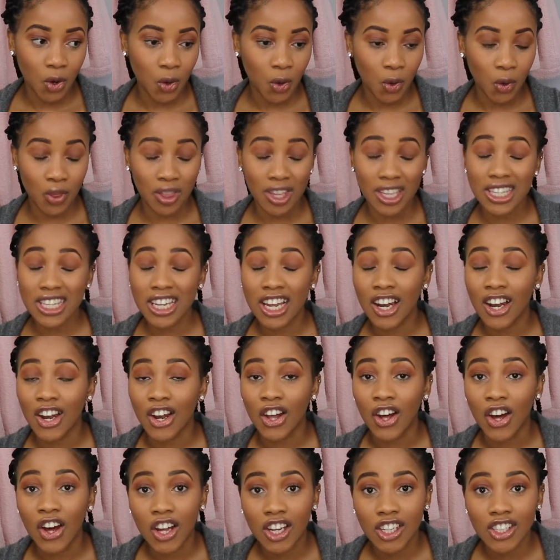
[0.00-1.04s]
there's a
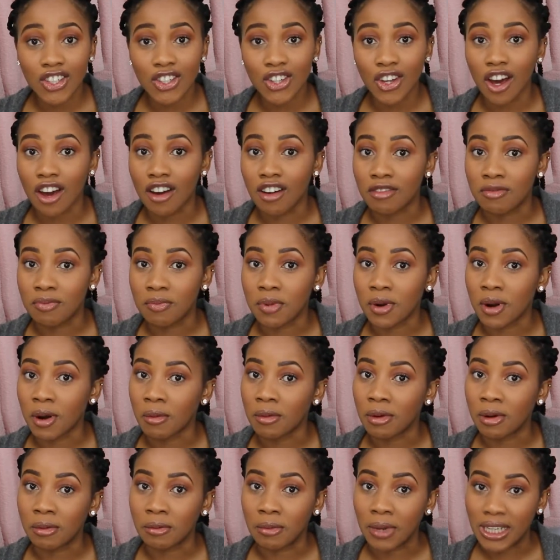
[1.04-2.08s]
lot of
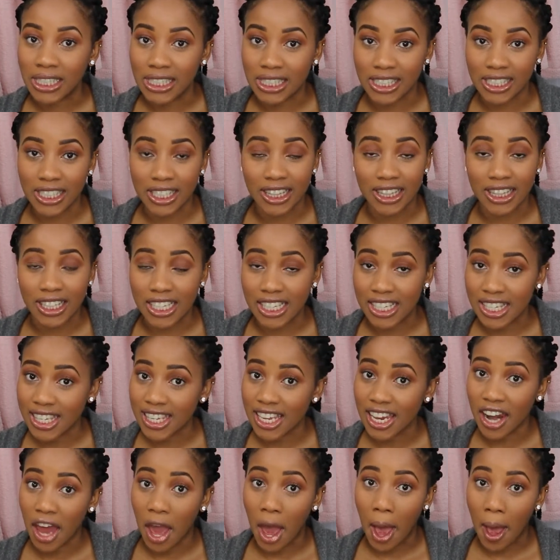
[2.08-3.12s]
problematic things
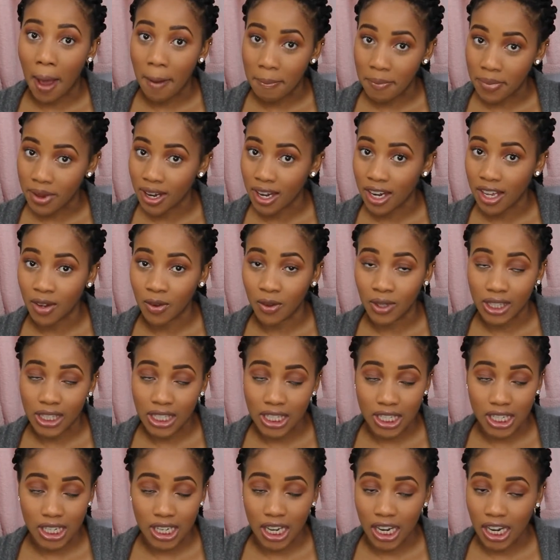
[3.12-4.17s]
that are happening with
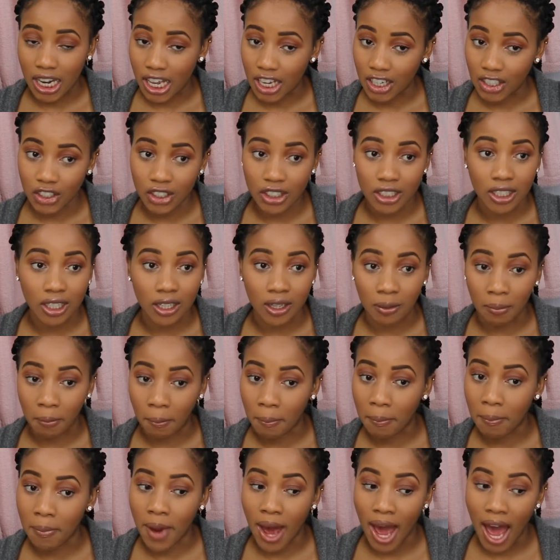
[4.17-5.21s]
this
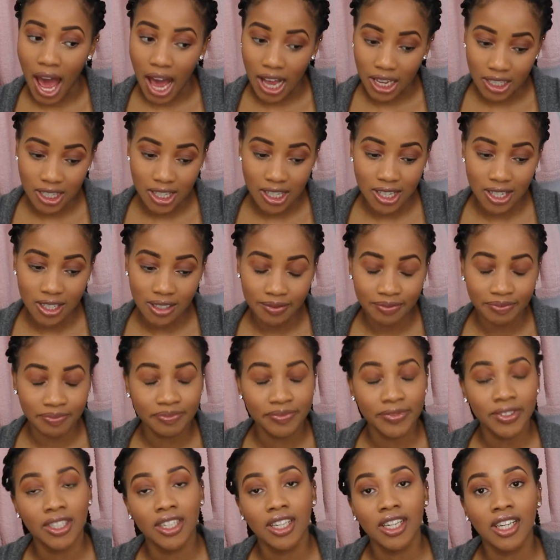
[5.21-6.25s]
collection, but
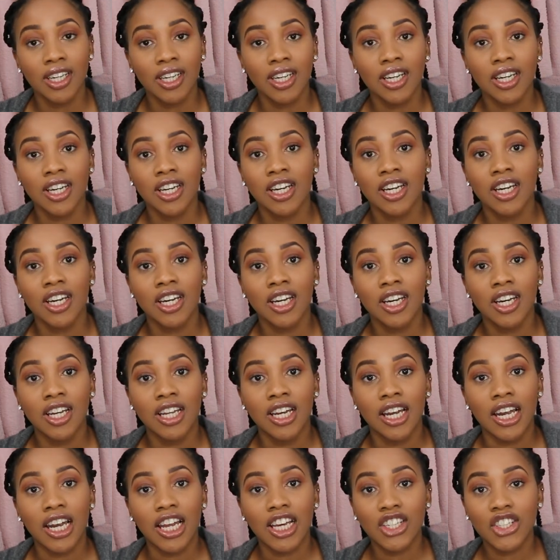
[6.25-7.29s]

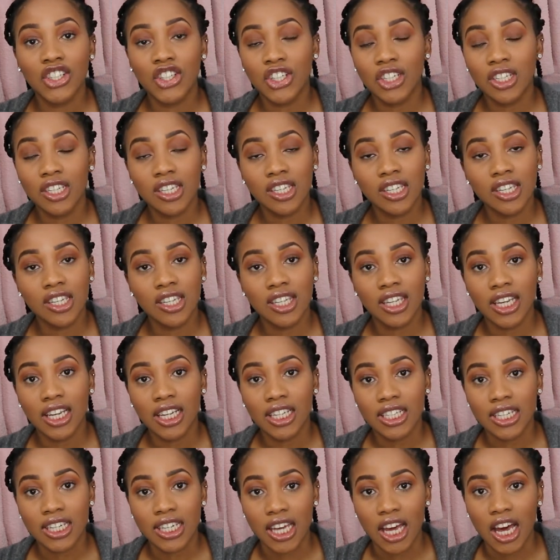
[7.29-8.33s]
let's just
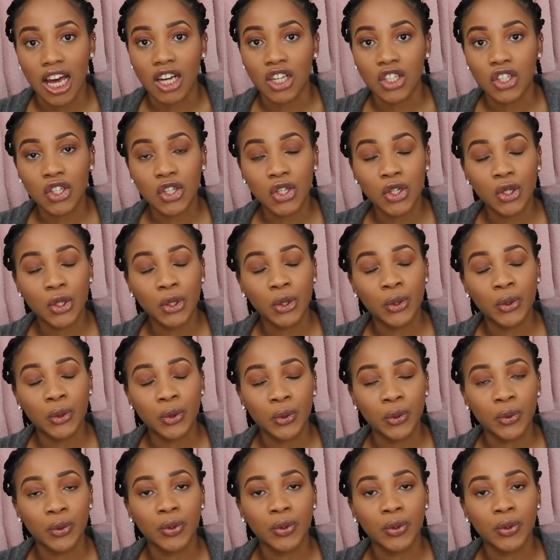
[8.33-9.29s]
get down to